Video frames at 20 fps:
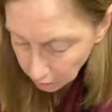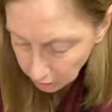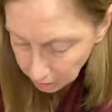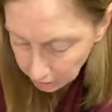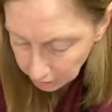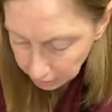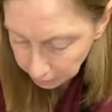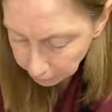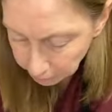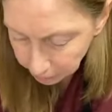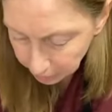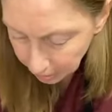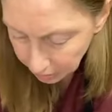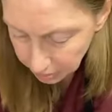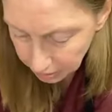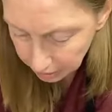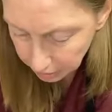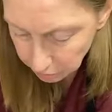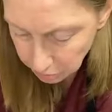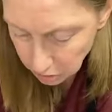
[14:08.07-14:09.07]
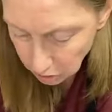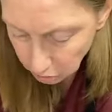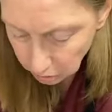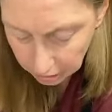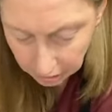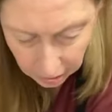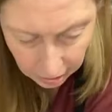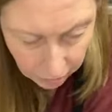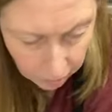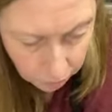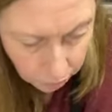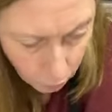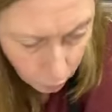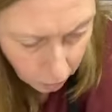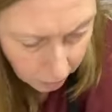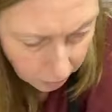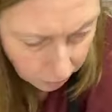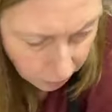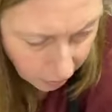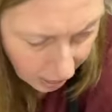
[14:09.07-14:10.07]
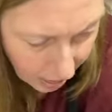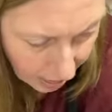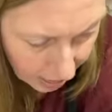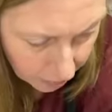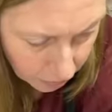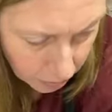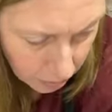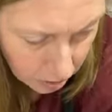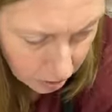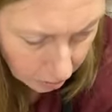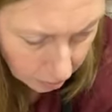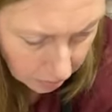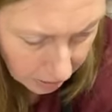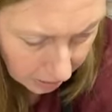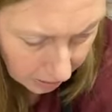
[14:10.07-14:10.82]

So I think it was only like 45 or